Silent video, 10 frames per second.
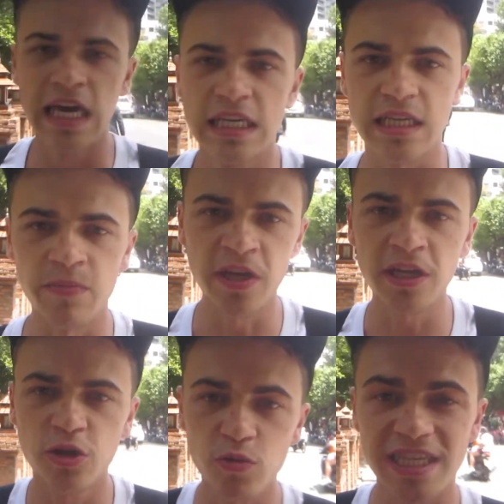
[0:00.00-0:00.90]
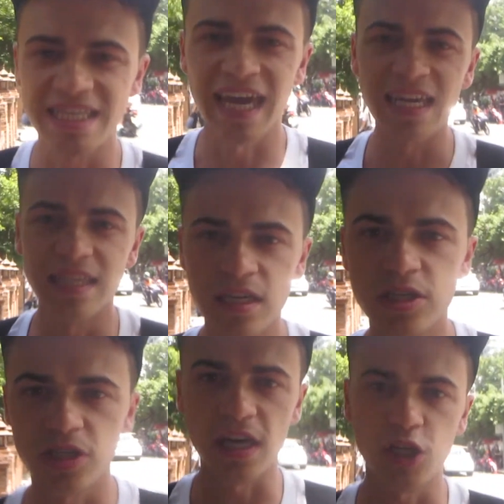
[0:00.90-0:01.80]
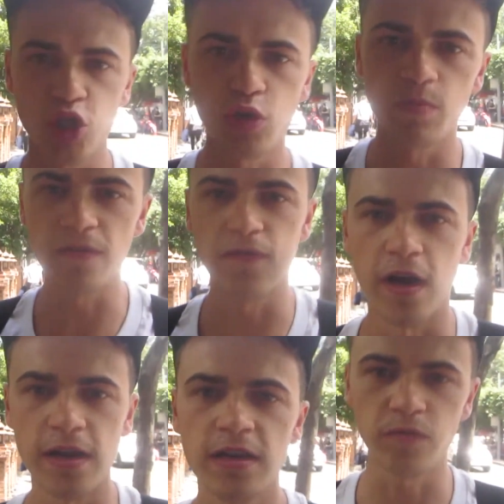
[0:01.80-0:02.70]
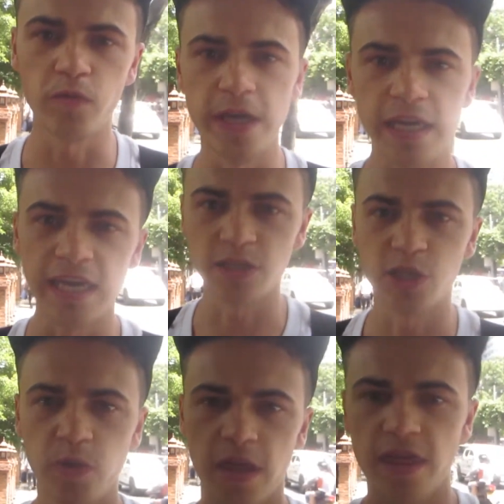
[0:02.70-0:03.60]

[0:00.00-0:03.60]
Something to do with skating, so that should be fun if we get to doing